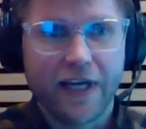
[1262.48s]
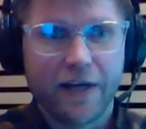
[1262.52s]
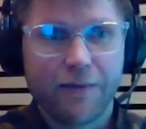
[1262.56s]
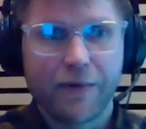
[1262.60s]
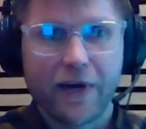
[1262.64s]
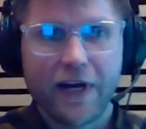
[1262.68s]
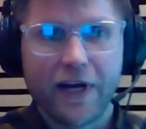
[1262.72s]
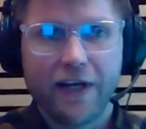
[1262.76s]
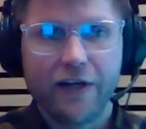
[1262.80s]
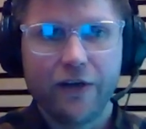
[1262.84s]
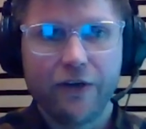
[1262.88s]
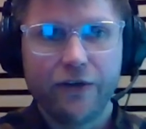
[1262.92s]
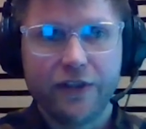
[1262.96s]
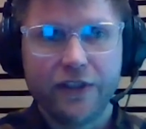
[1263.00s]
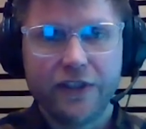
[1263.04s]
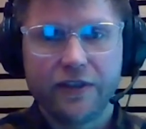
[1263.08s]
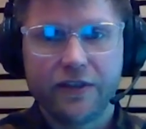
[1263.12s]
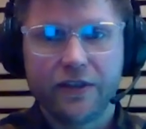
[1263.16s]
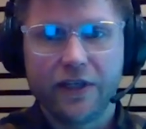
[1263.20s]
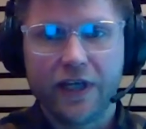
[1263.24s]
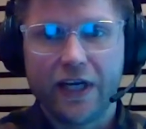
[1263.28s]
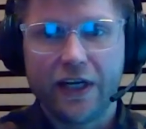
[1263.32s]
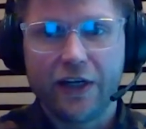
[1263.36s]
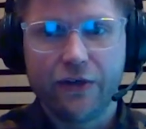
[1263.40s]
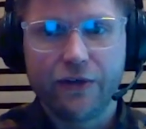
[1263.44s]
But I
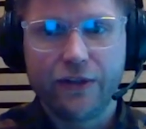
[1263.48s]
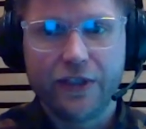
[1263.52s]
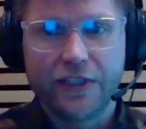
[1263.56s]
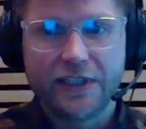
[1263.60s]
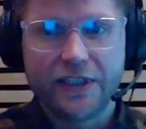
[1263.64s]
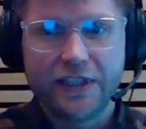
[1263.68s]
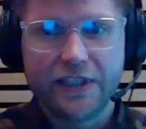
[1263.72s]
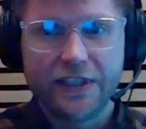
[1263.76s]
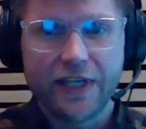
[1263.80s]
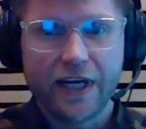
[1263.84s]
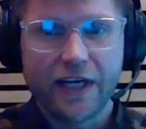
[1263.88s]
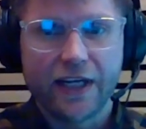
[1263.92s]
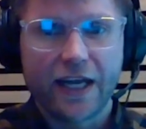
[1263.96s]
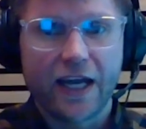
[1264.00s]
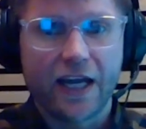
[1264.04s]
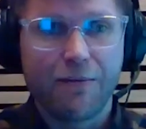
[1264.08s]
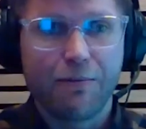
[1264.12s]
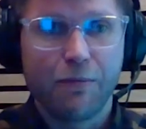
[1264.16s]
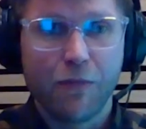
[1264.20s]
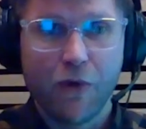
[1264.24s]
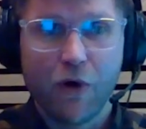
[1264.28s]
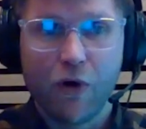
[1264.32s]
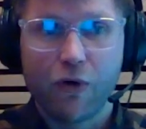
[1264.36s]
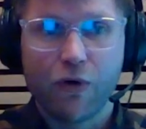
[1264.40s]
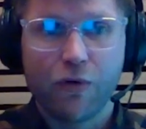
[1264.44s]
only see that getting
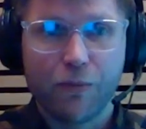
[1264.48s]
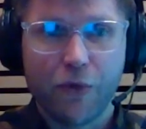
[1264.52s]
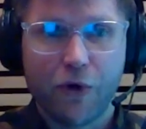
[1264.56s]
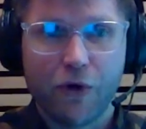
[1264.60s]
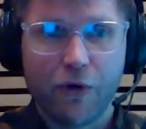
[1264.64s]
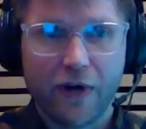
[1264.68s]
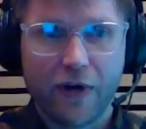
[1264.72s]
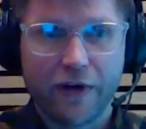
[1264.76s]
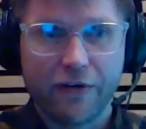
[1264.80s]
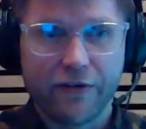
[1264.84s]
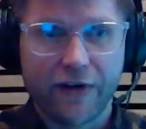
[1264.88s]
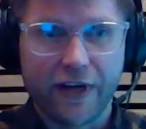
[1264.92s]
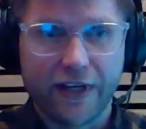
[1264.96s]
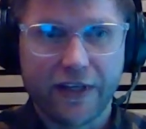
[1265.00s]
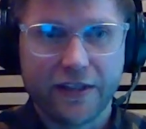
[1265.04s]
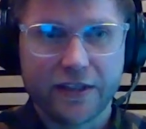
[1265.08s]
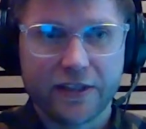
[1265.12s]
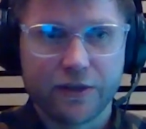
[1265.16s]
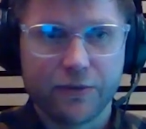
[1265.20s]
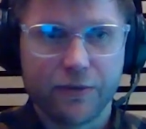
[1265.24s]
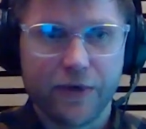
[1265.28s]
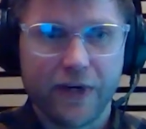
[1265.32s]
more and more advanced.